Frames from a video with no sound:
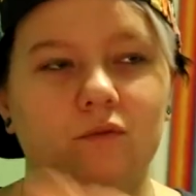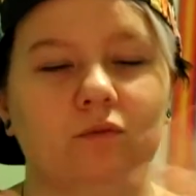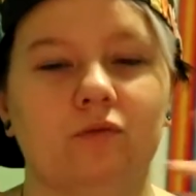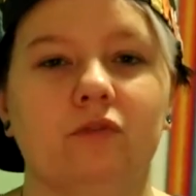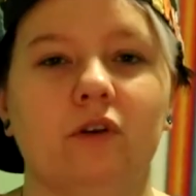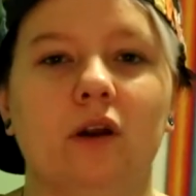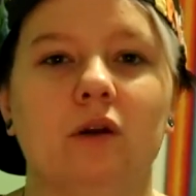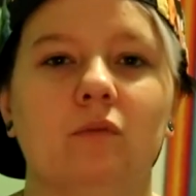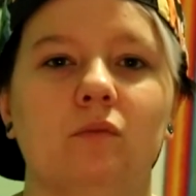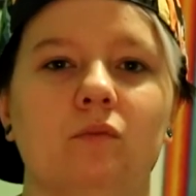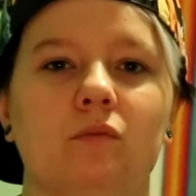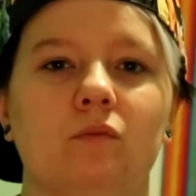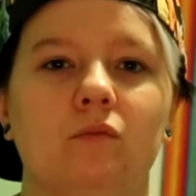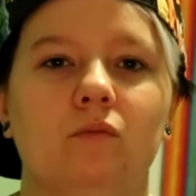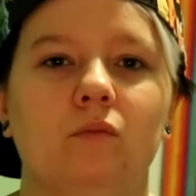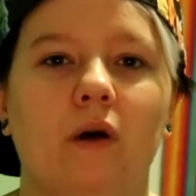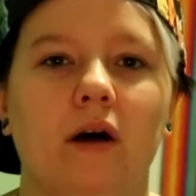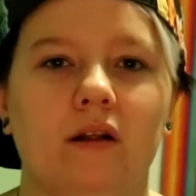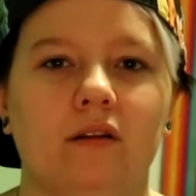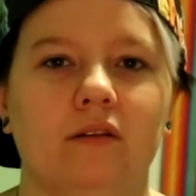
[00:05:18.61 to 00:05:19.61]
Very
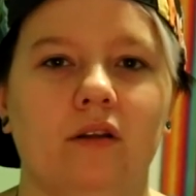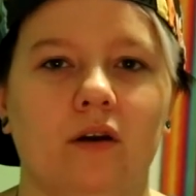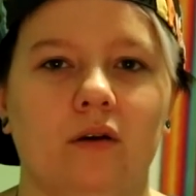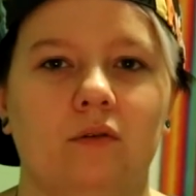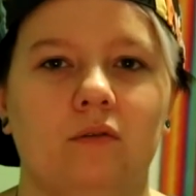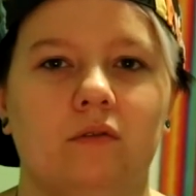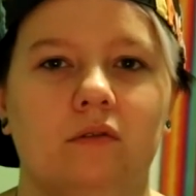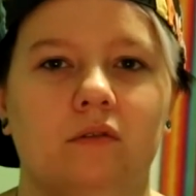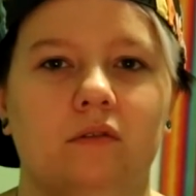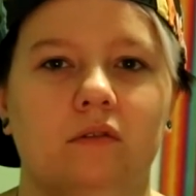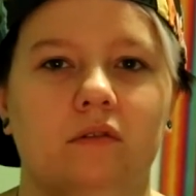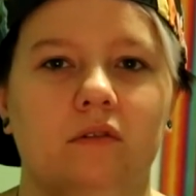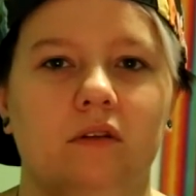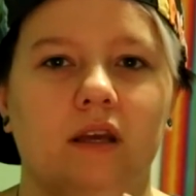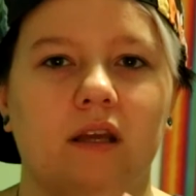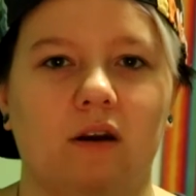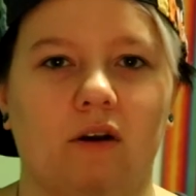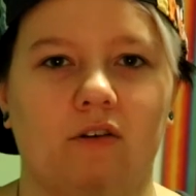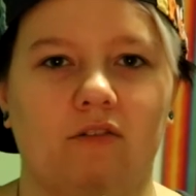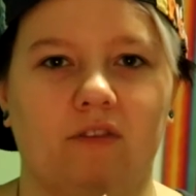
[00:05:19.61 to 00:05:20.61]
well known
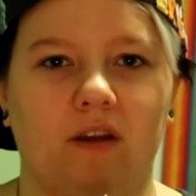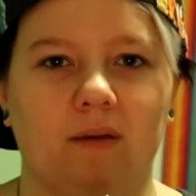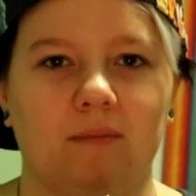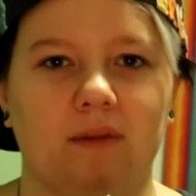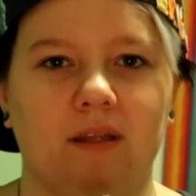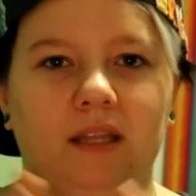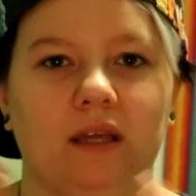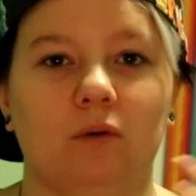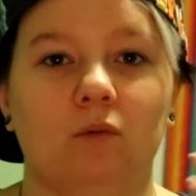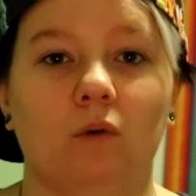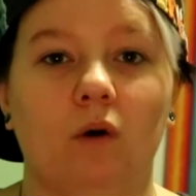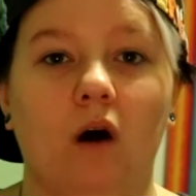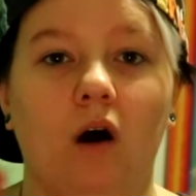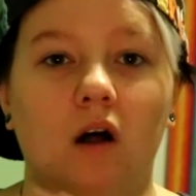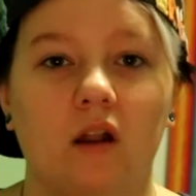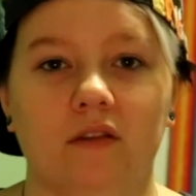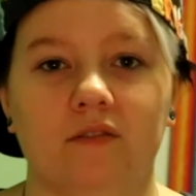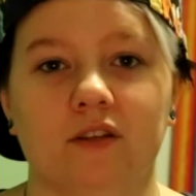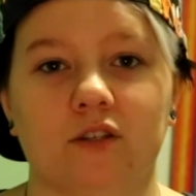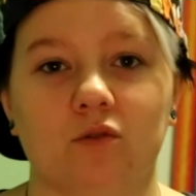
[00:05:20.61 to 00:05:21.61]
in our family. Like
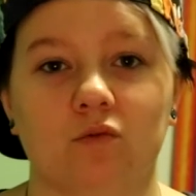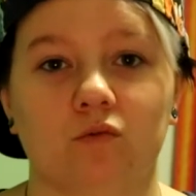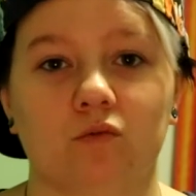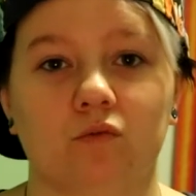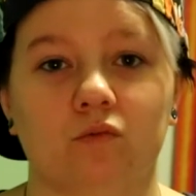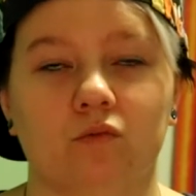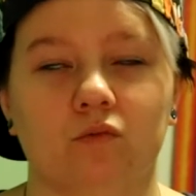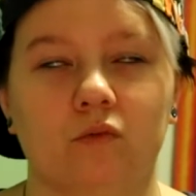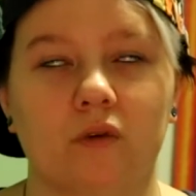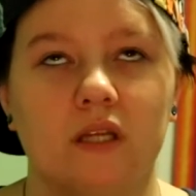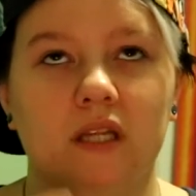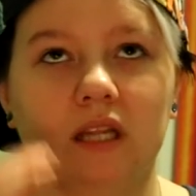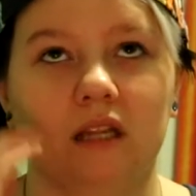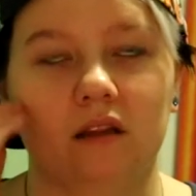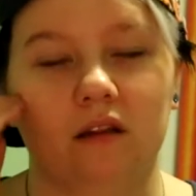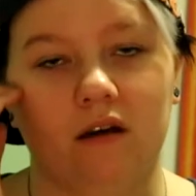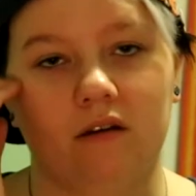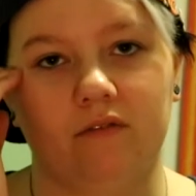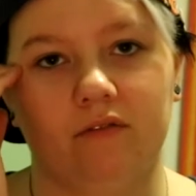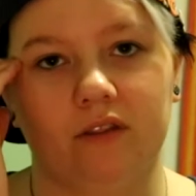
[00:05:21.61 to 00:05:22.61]
all of us really
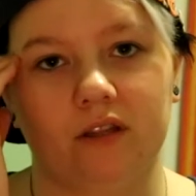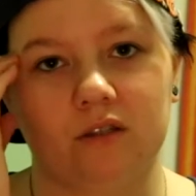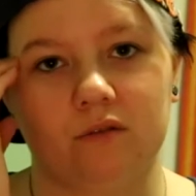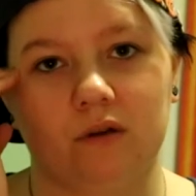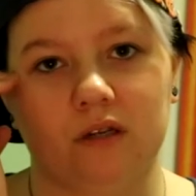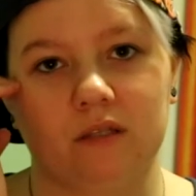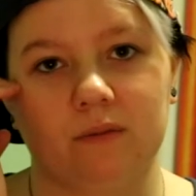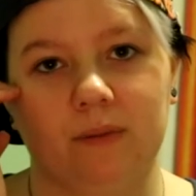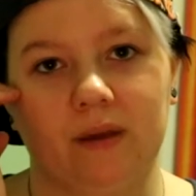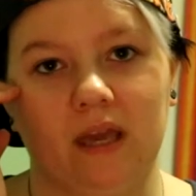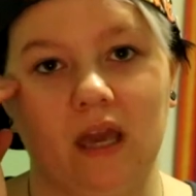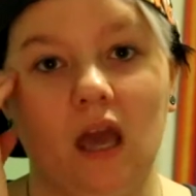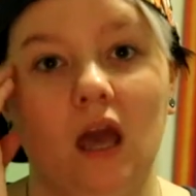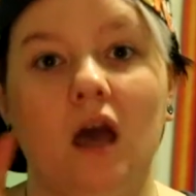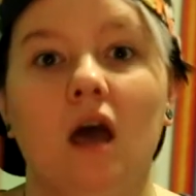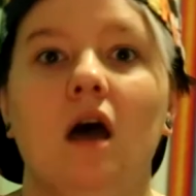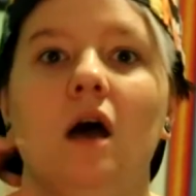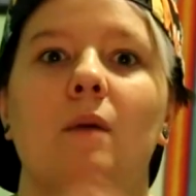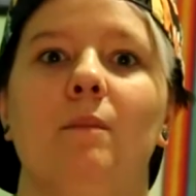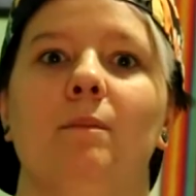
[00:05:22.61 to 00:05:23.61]
love this recipe.
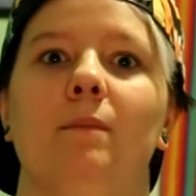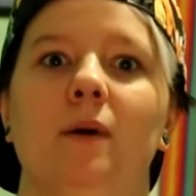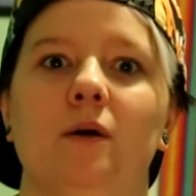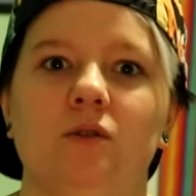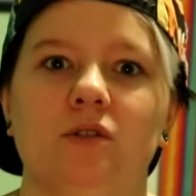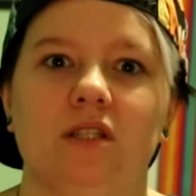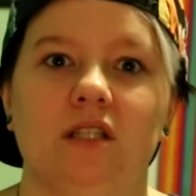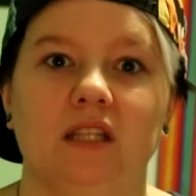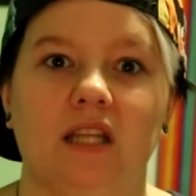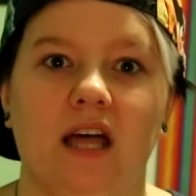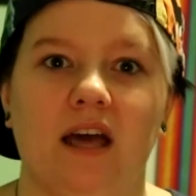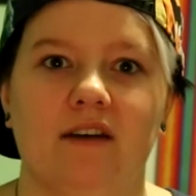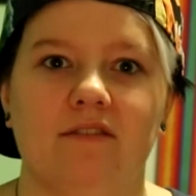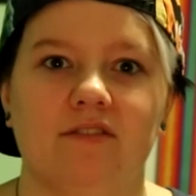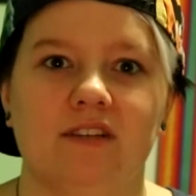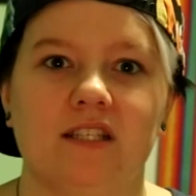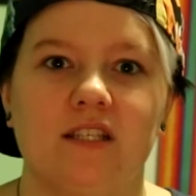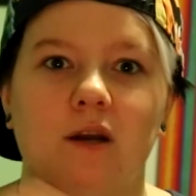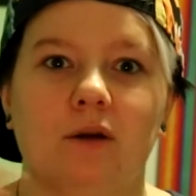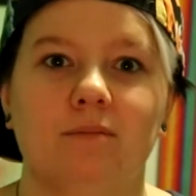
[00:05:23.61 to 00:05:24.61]
Most
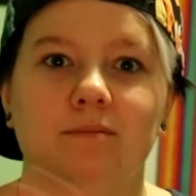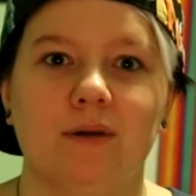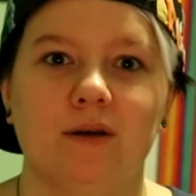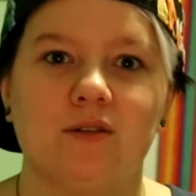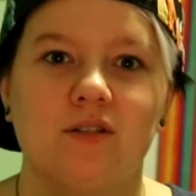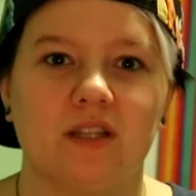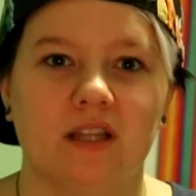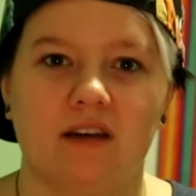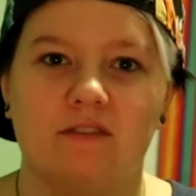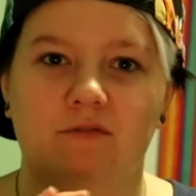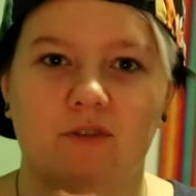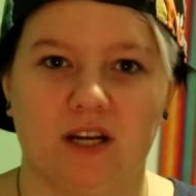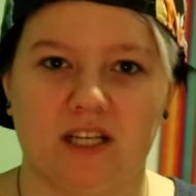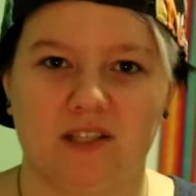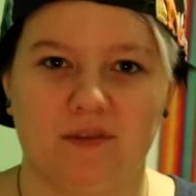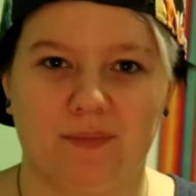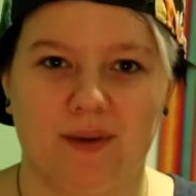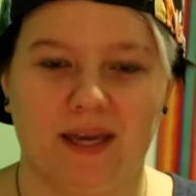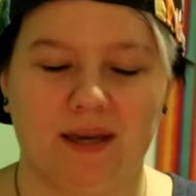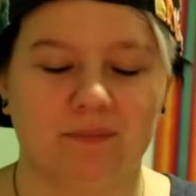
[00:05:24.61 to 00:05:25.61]
loved. It's her most loved
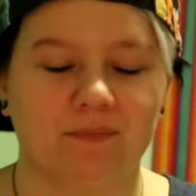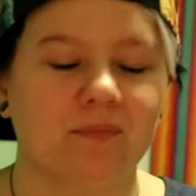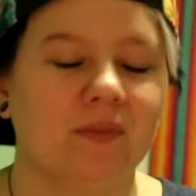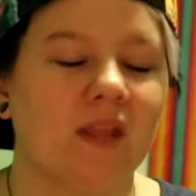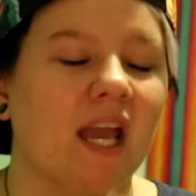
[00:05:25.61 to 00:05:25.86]
recipe.